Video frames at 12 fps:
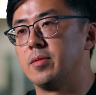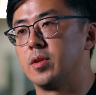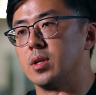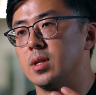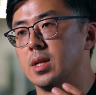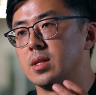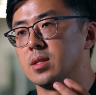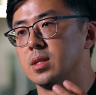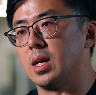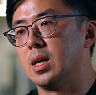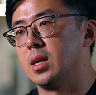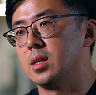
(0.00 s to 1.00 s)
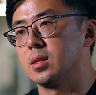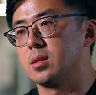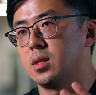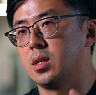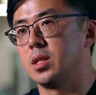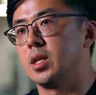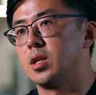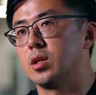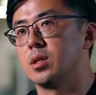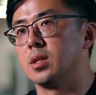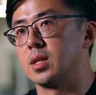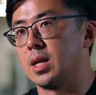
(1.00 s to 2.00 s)
If there is not
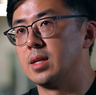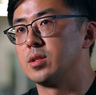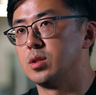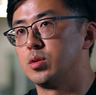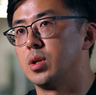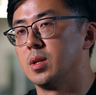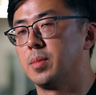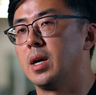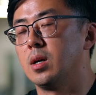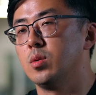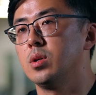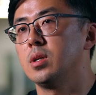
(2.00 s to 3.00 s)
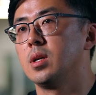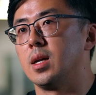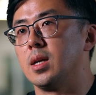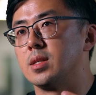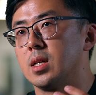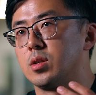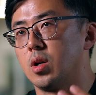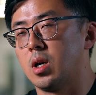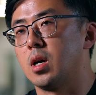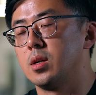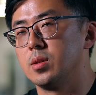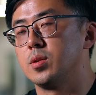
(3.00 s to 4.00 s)
clear and concentrated power, it's actually
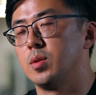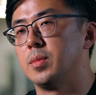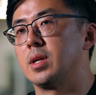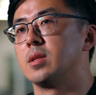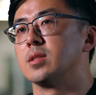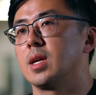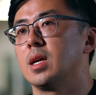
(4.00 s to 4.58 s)
hard to make things